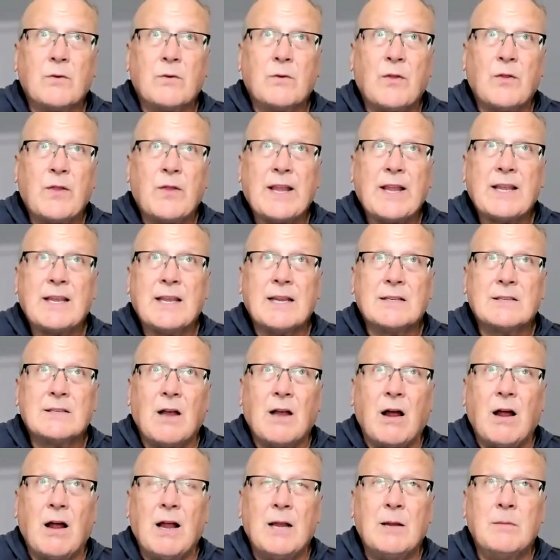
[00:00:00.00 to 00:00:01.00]
for thinking
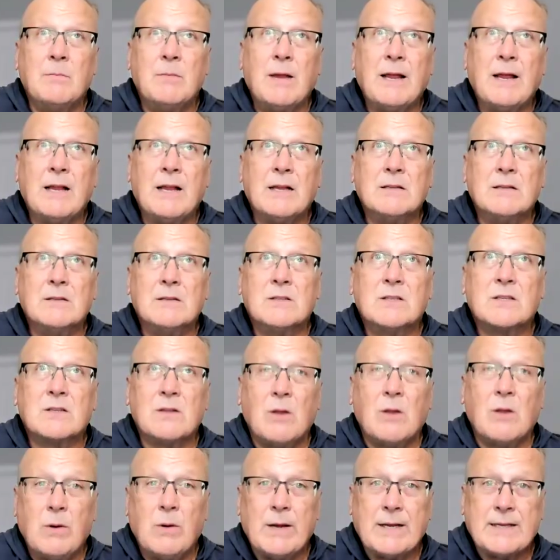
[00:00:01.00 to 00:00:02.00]
time and
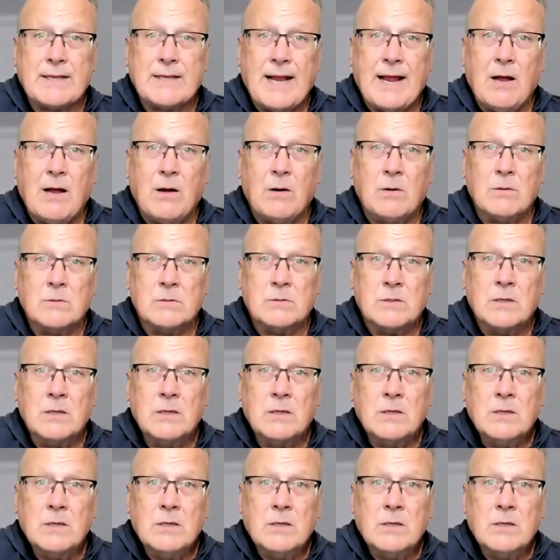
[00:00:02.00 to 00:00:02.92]
slowing down,